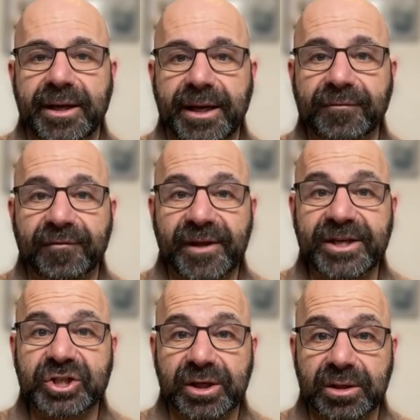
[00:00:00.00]

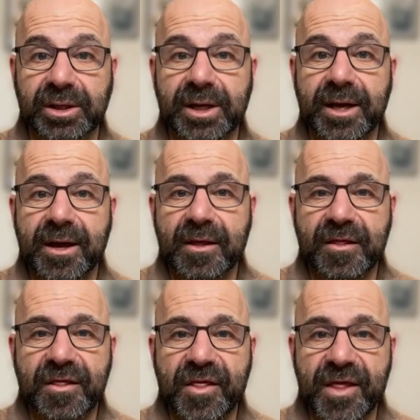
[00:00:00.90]
Inflation.
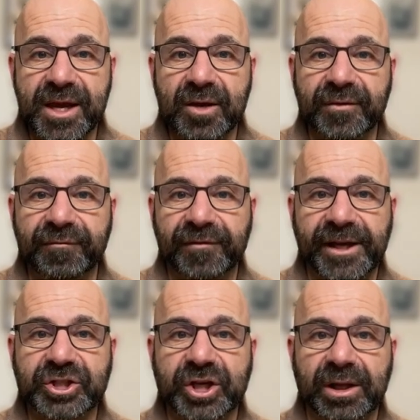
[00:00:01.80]
Think of
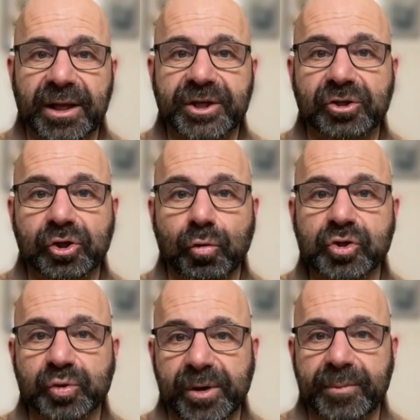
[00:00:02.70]
inflation like your
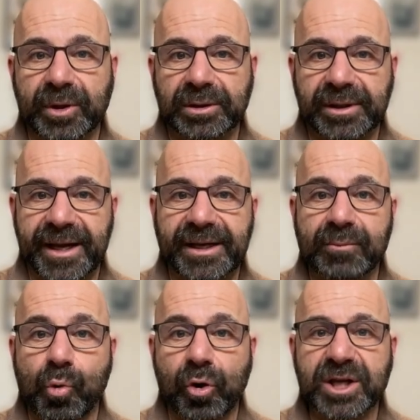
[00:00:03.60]
grocery bill,
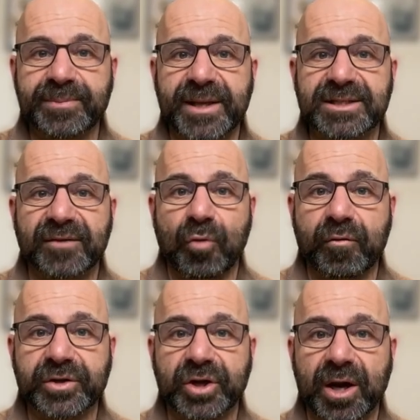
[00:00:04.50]
getting more expensive
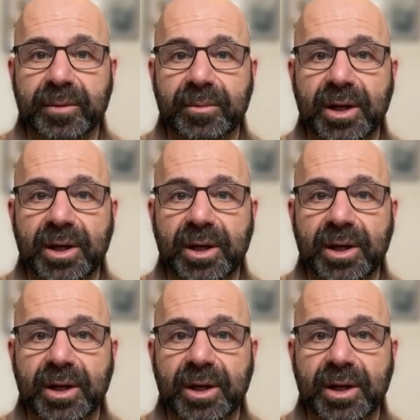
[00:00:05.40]
over time.